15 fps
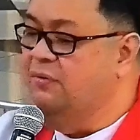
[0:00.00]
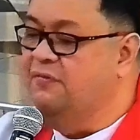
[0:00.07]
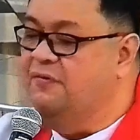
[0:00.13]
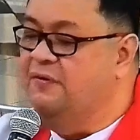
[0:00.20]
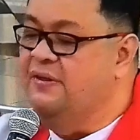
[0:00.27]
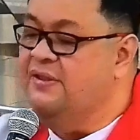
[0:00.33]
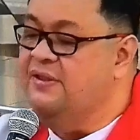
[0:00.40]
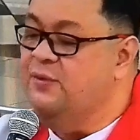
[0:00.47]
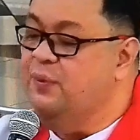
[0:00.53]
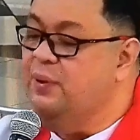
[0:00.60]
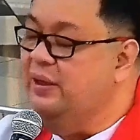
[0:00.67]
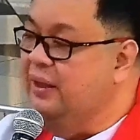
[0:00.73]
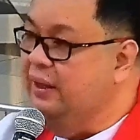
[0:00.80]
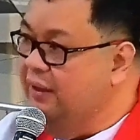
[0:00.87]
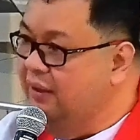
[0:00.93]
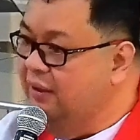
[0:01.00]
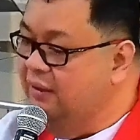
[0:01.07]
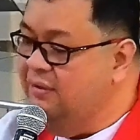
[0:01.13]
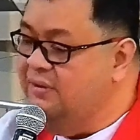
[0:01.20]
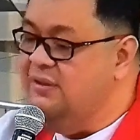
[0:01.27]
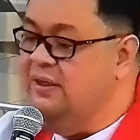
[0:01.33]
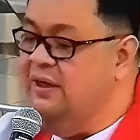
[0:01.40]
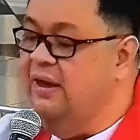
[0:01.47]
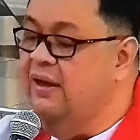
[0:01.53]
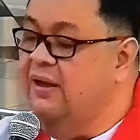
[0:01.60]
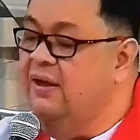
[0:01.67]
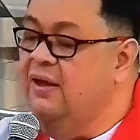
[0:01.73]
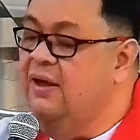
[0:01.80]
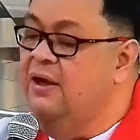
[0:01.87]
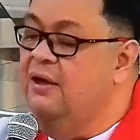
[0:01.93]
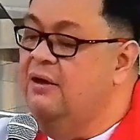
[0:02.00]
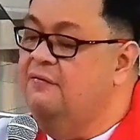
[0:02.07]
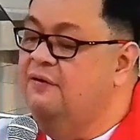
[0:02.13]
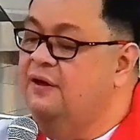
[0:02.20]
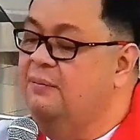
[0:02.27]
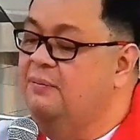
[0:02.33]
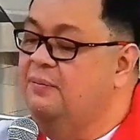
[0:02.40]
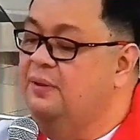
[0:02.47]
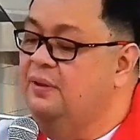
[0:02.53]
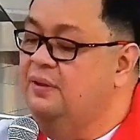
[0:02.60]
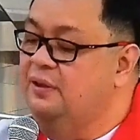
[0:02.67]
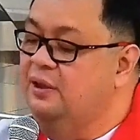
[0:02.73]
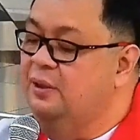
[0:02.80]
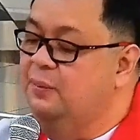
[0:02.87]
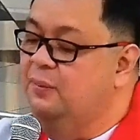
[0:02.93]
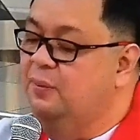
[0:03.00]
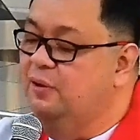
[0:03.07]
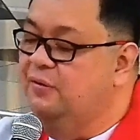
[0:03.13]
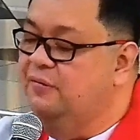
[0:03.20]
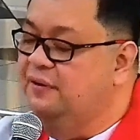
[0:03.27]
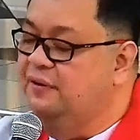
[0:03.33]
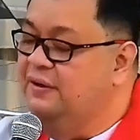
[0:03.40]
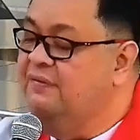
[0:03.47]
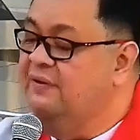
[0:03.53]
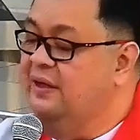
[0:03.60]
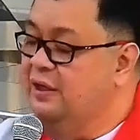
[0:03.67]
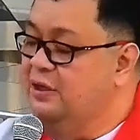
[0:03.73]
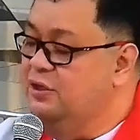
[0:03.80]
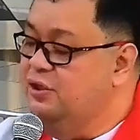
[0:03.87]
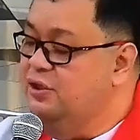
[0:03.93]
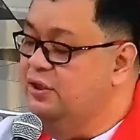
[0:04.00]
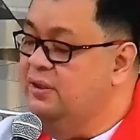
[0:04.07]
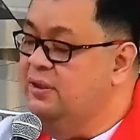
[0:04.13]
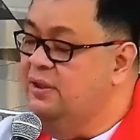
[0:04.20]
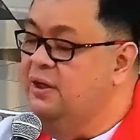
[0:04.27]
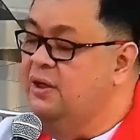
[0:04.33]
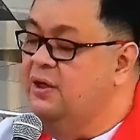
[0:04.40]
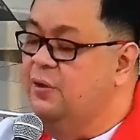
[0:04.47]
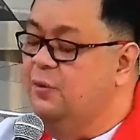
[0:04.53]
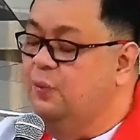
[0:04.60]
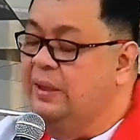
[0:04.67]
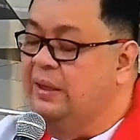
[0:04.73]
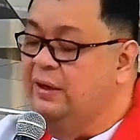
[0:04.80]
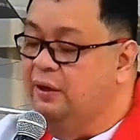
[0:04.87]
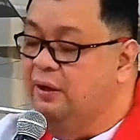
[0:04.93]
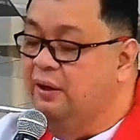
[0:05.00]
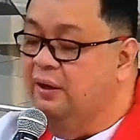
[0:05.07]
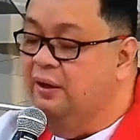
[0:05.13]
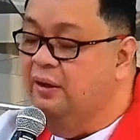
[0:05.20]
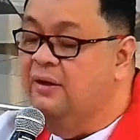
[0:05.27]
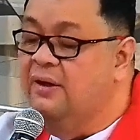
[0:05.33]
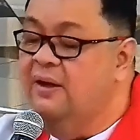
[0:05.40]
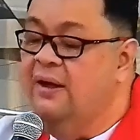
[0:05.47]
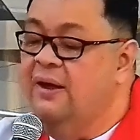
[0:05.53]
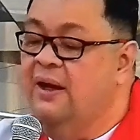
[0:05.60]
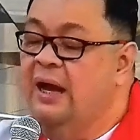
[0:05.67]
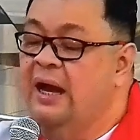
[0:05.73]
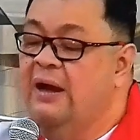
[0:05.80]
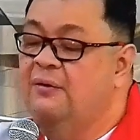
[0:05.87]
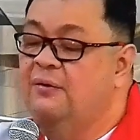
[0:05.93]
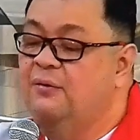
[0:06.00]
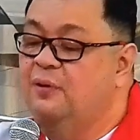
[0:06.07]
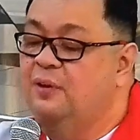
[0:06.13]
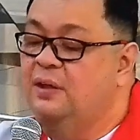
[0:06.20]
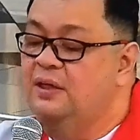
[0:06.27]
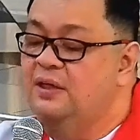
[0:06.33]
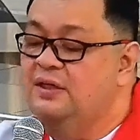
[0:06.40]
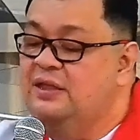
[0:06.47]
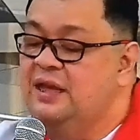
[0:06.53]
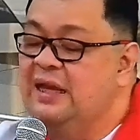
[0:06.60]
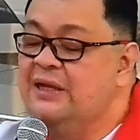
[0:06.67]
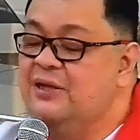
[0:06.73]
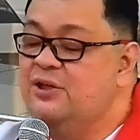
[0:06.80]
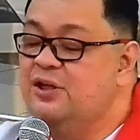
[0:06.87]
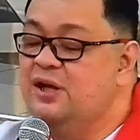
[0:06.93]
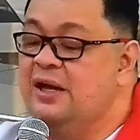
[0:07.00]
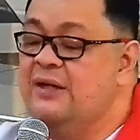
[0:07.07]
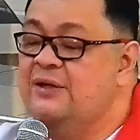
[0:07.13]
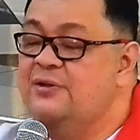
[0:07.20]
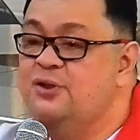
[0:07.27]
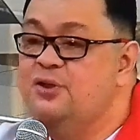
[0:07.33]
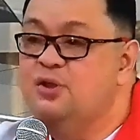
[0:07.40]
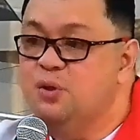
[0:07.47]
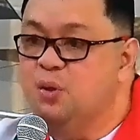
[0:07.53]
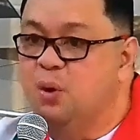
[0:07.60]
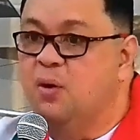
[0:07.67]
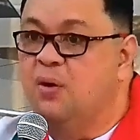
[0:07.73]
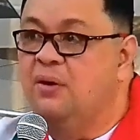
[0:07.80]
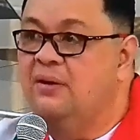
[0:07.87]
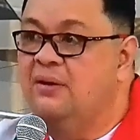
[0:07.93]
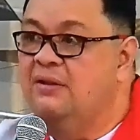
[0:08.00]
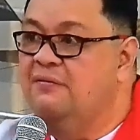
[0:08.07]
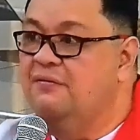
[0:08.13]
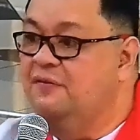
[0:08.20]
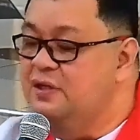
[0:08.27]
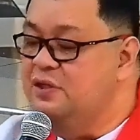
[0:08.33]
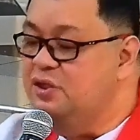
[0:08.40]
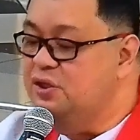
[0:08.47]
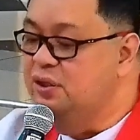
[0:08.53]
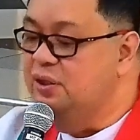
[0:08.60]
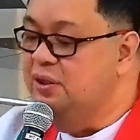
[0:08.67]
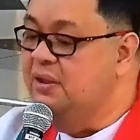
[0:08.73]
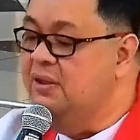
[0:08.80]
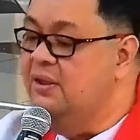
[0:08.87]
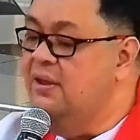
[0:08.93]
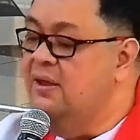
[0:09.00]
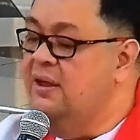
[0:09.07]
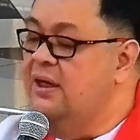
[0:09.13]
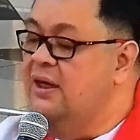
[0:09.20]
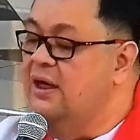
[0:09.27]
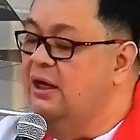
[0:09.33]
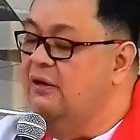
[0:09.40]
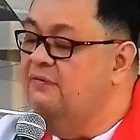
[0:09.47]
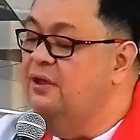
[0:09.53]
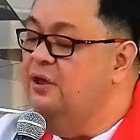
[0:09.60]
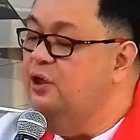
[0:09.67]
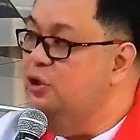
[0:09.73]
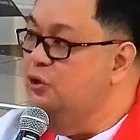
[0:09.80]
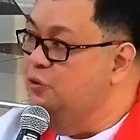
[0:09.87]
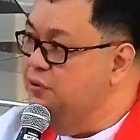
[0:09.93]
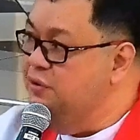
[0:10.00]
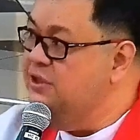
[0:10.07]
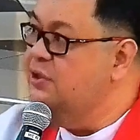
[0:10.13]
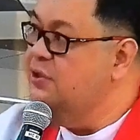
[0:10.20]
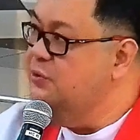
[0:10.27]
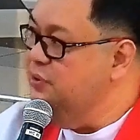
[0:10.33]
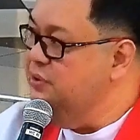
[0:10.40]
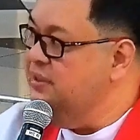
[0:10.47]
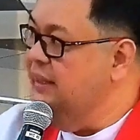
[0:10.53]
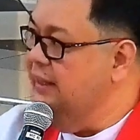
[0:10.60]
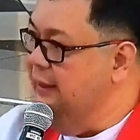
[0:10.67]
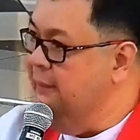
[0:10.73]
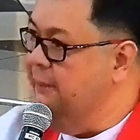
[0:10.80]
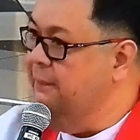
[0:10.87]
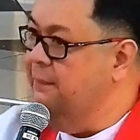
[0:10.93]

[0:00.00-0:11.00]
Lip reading: first reading today from the book of Revelation, we heard how Saint John saw the vision of the New Jerusalem